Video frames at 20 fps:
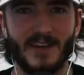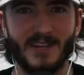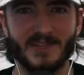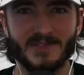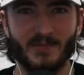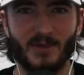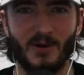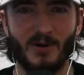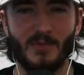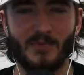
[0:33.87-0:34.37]

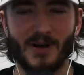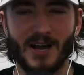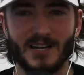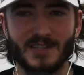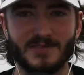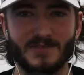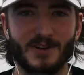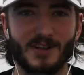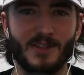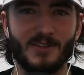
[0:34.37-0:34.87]
Welcome back
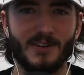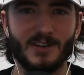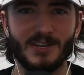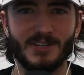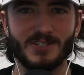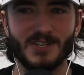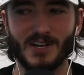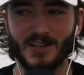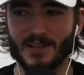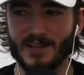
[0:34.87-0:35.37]
to another
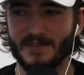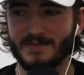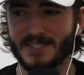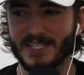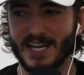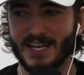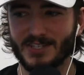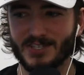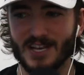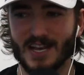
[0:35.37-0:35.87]
edition of Leafs
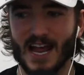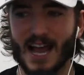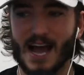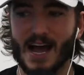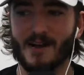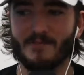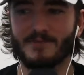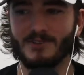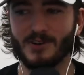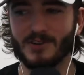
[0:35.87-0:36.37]
Nation
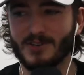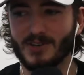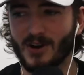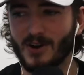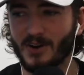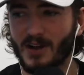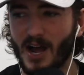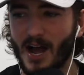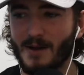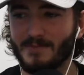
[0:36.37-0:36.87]
After
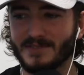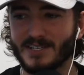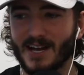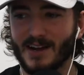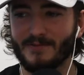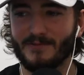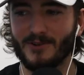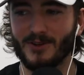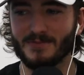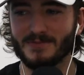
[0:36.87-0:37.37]
Dark. I'm Zack
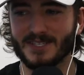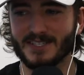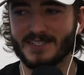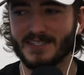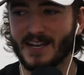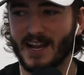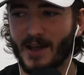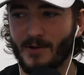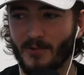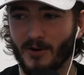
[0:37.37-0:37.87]
Phillips, and
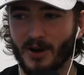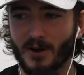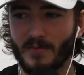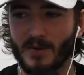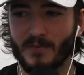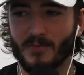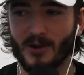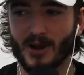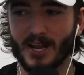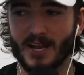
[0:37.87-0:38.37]
tonight we're going to be
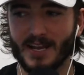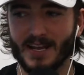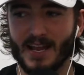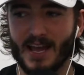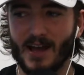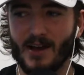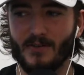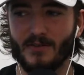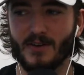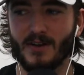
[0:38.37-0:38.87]
breaking
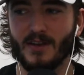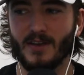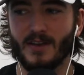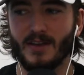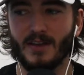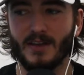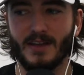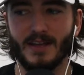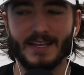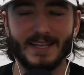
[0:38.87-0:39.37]
down
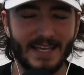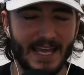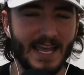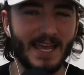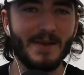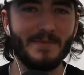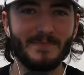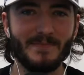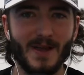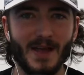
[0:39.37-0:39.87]

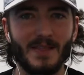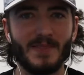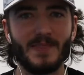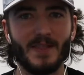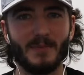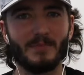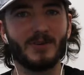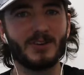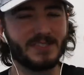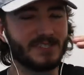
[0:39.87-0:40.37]
game
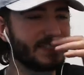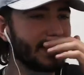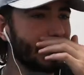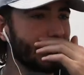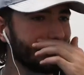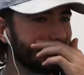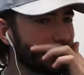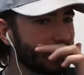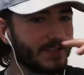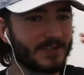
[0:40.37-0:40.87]
number
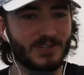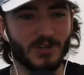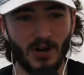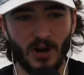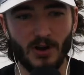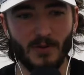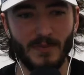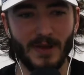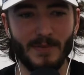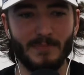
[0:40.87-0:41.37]
6 of the
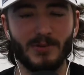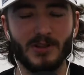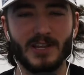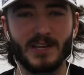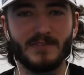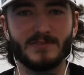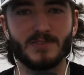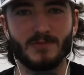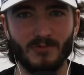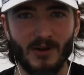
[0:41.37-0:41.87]
Toronto Maple
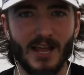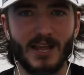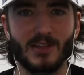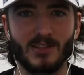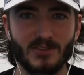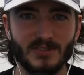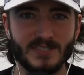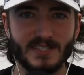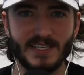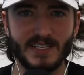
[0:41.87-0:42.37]
Leafs
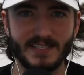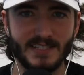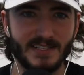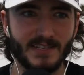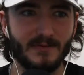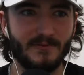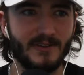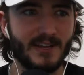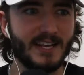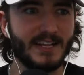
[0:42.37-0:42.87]
regular season,
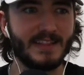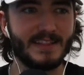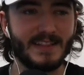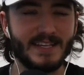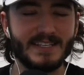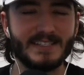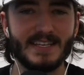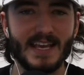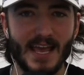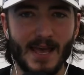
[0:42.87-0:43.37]
defeating the
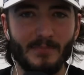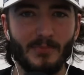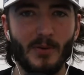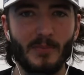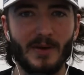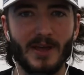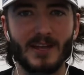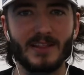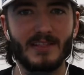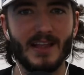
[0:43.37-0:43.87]
Tampa
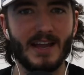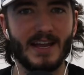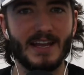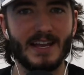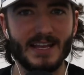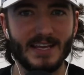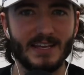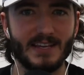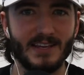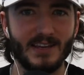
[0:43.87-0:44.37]
Bay
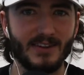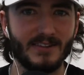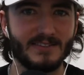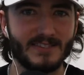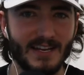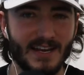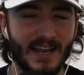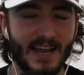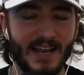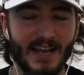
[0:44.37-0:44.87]
Lightning here
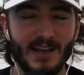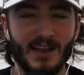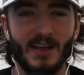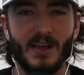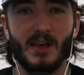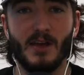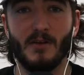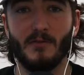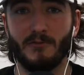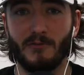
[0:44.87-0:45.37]
tonight,
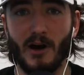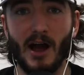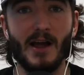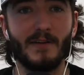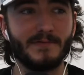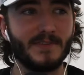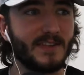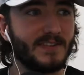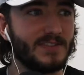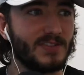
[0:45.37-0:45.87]

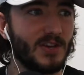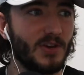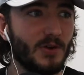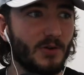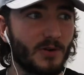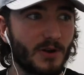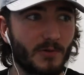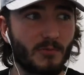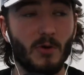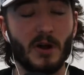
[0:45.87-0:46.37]

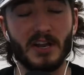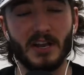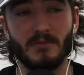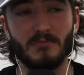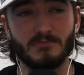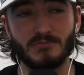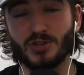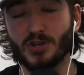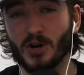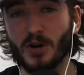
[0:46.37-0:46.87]
5-2, in what
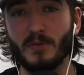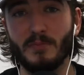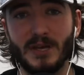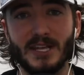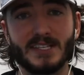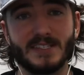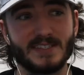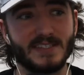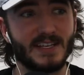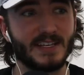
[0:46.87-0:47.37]
should have been
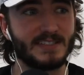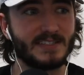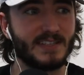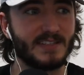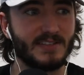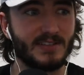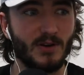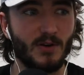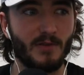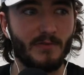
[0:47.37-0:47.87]

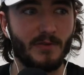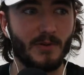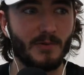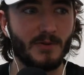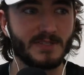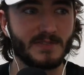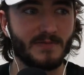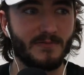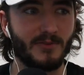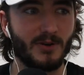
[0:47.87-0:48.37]
6-2 if it
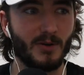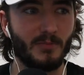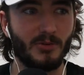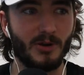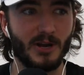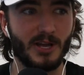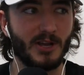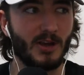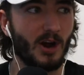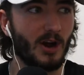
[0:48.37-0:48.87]
wasn't for a
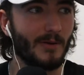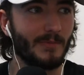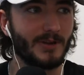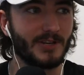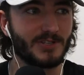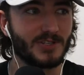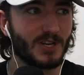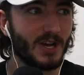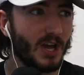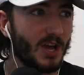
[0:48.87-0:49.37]
pretty
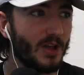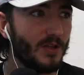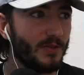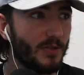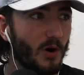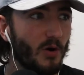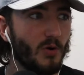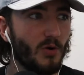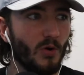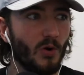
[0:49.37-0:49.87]
garbage
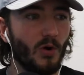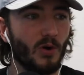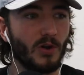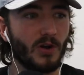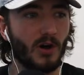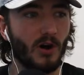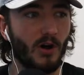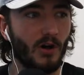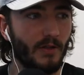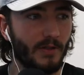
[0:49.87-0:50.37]
no-goal
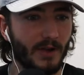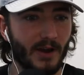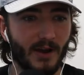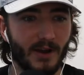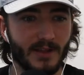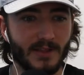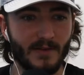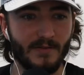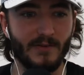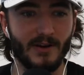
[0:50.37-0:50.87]
call there
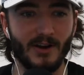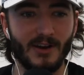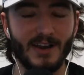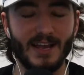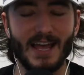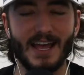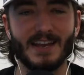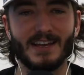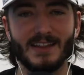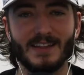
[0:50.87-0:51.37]
at the very
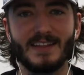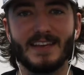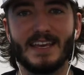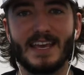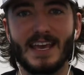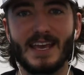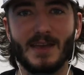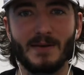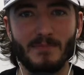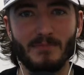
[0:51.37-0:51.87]
end of the
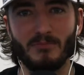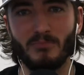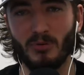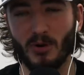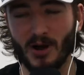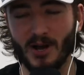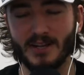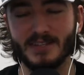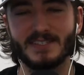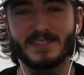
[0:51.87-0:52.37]
game.
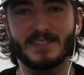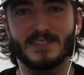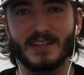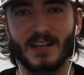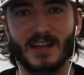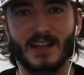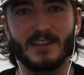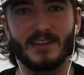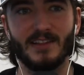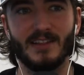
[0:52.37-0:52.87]
But
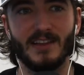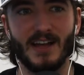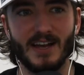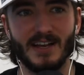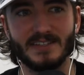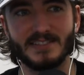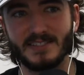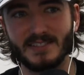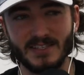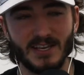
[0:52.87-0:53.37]

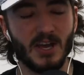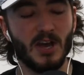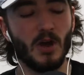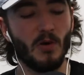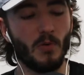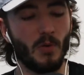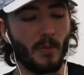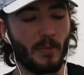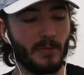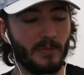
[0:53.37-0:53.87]
nonetheless,
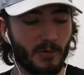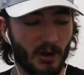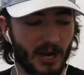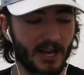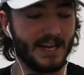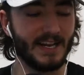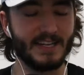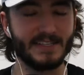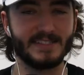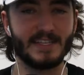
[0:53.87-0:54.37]
we'll be
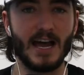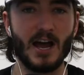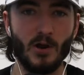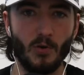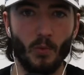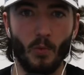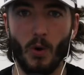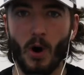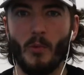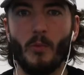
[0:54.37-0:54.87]
breaking it
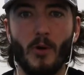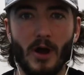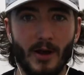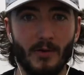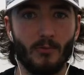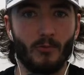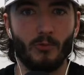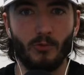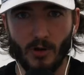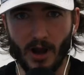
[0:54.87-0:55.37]
down, what went
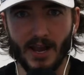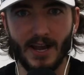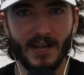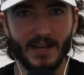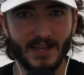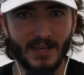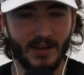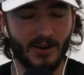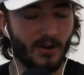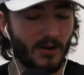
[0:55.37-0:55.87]
right
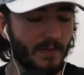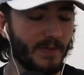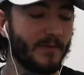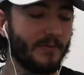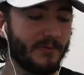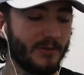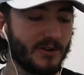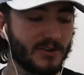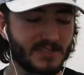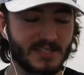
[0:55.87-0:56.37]
here on the
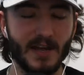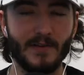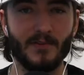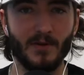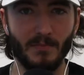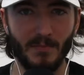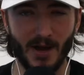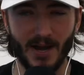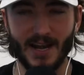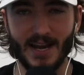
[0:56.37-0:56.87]
first ever
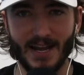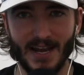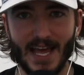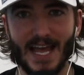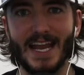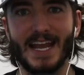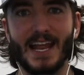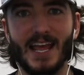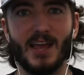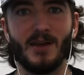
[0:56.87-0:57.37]
Monday
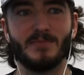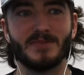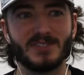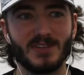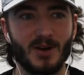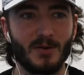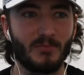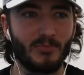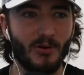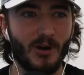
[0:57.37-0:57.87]
night
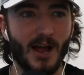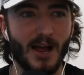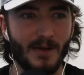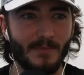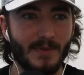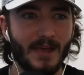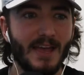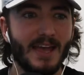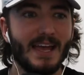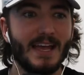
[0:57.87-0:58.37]
Amazon Prime
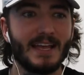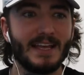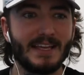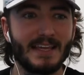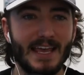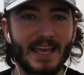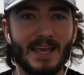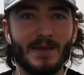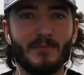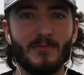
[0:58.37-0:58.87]

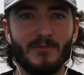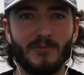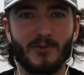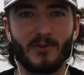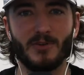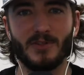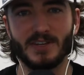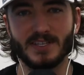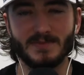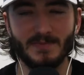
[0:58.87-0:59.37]
game for
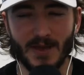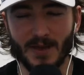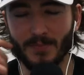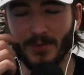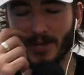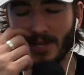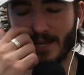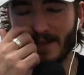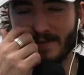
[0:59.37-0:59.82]
this Maple Leafs